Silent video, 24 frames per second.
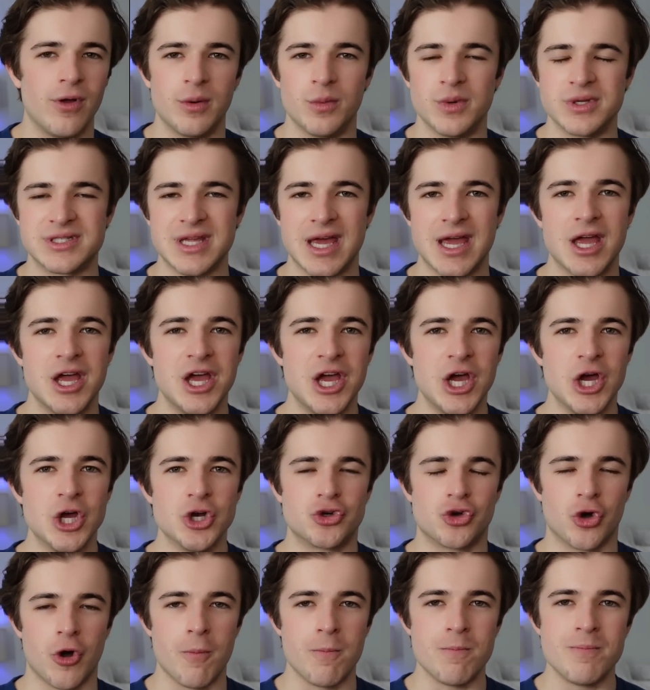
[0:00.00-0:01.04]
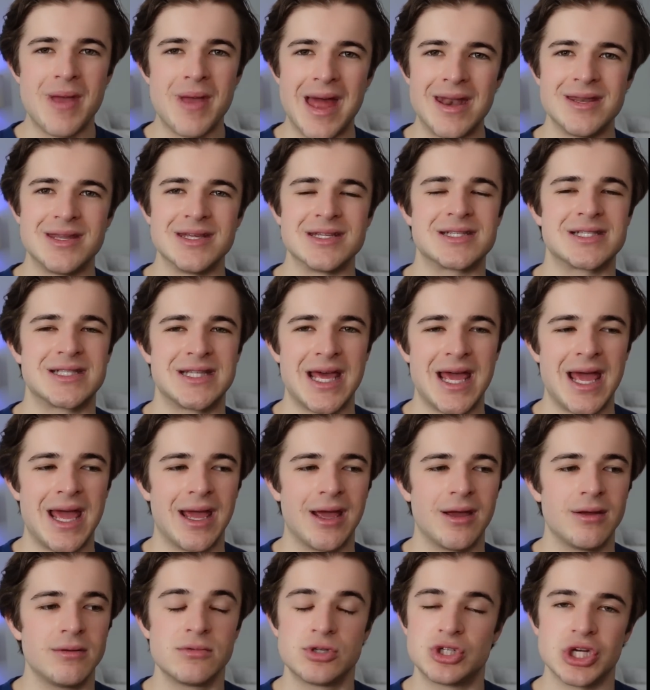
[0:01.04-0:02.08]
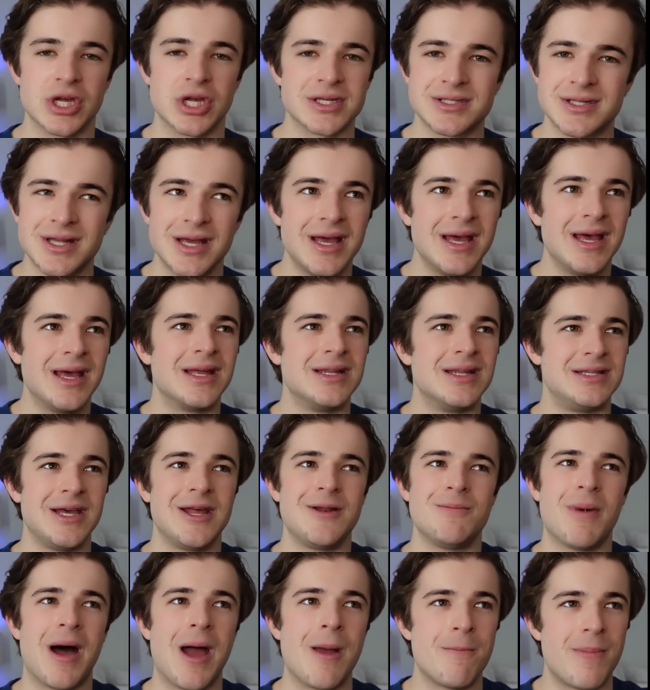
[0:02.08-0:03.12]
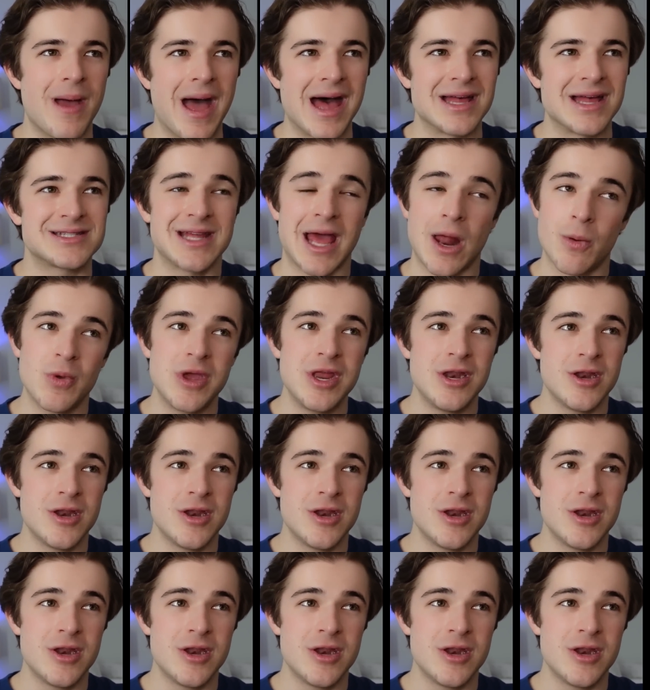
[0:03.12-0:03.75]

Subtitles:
it was a tremendous thing, just did my best. And we